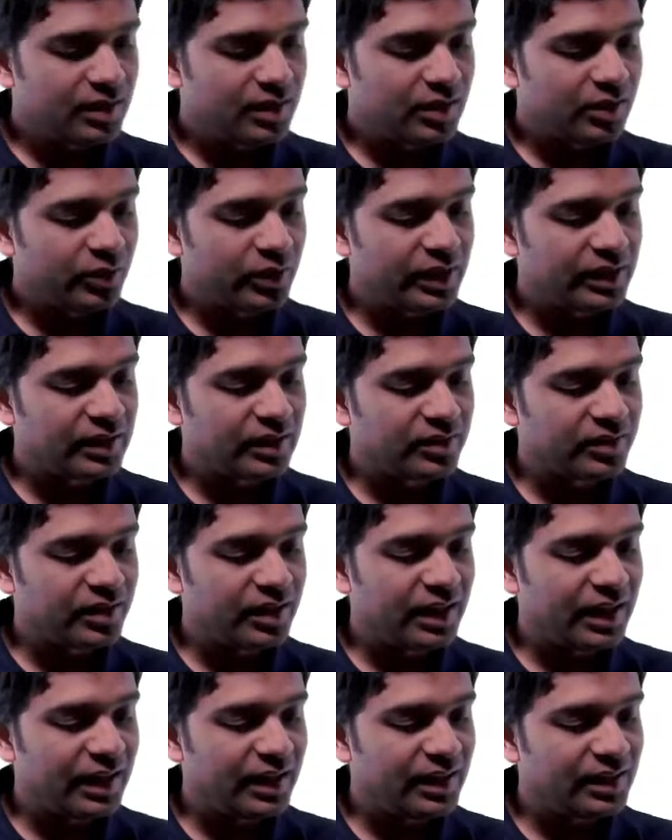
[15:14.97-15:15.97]
Okay, that's
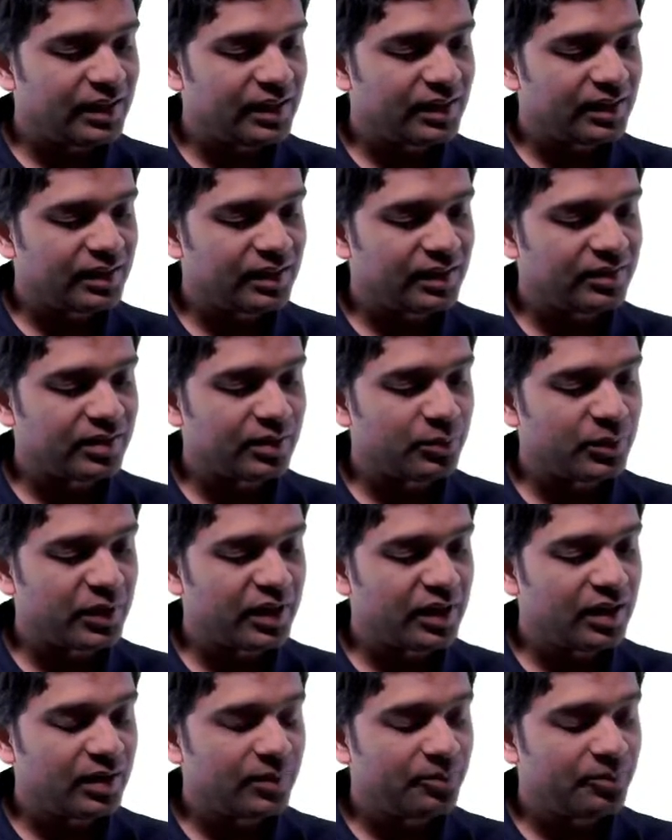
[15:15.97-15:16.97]
great, Simran.